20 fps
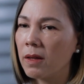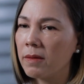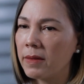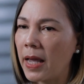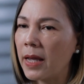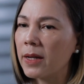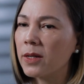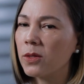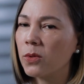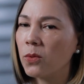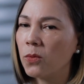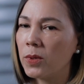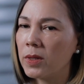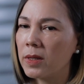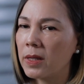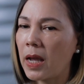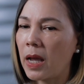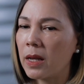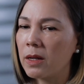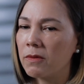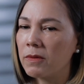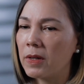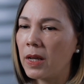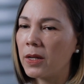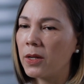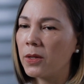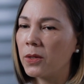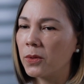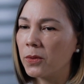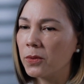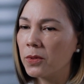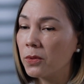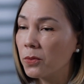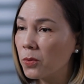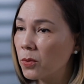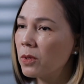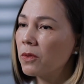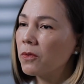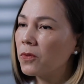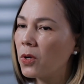that with kind of like, you know, the
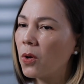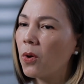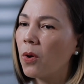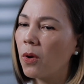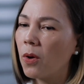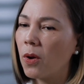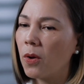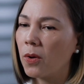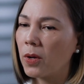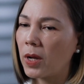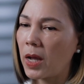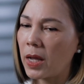rule of law or